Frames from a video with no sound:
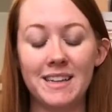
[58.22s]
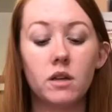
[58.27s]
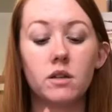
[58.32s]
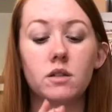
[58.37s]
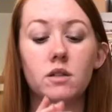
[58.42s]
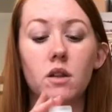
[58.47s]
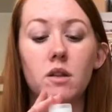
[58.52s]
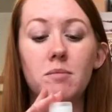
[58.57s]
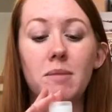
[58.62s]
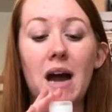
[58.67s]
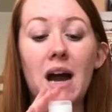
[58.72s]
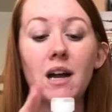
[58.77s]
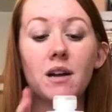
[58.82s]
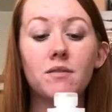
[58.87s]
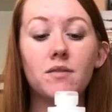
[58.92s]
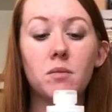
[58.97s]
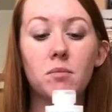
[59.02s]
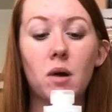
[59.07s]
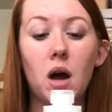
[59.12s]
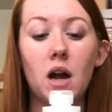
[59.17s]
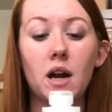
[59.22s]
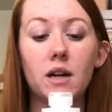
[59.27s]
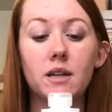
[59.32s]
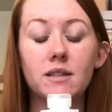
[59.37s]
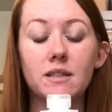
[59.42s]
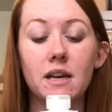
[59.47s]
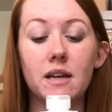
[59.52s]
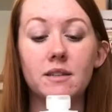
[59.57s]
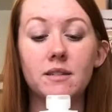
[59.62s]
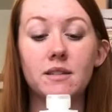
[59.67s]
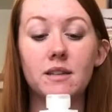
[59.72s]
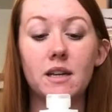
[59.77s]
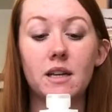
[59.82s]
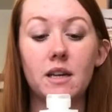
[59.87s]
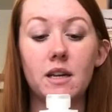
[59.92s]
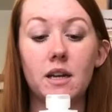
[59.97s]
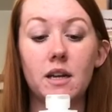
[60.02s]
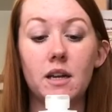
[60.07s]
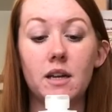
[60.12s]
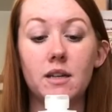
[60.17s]
So the back of the product says that
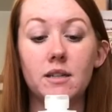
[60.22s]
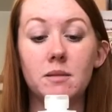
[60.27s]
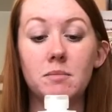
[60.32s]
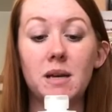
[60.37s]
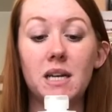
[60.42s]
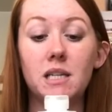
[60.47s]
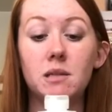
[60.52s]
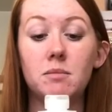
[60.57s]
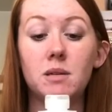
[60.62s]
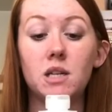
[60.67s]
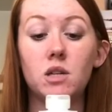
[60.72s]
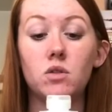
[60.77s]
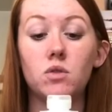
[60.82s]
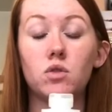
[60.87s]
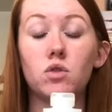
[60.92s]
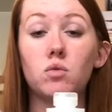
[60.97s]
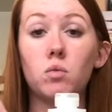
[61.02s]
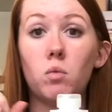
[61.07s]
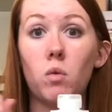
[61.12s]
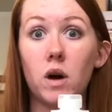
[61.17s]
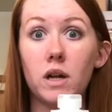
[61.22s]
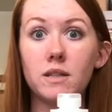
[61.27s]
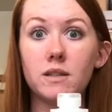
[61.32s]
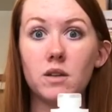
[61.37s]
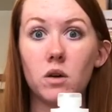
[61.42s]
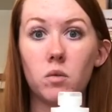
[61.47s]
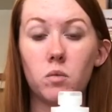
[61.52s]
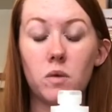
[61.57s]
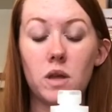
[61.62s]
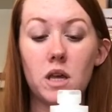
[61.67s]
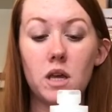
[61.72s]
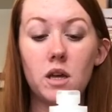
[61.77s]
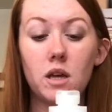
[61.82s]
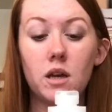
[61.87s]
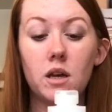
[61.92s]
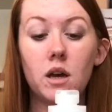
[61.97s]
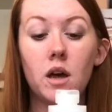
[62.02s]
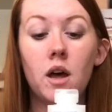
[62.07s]
it is made to be used once a week,